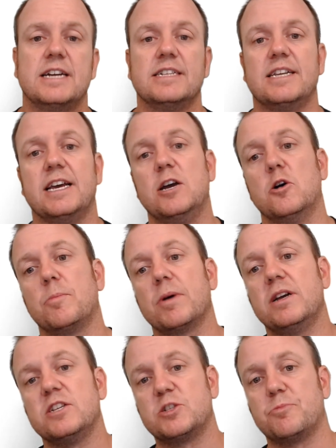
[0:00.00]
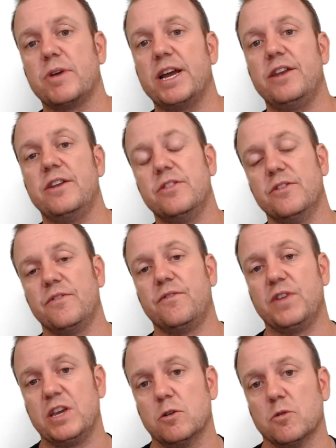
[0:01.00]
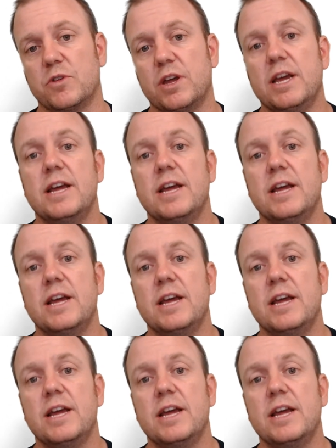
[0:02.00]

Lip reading: to help spread the field.